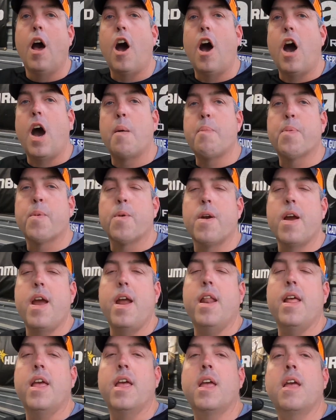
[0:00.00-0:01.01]

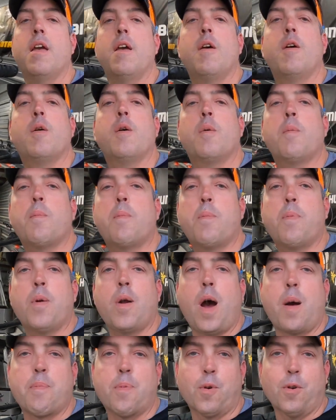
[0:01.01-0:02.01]
operating
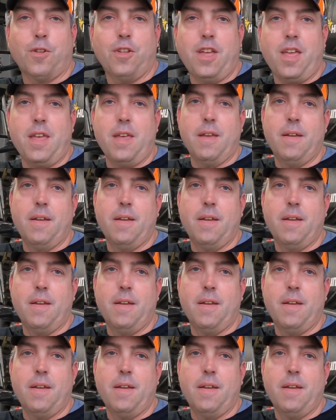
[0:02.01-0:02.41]
properly.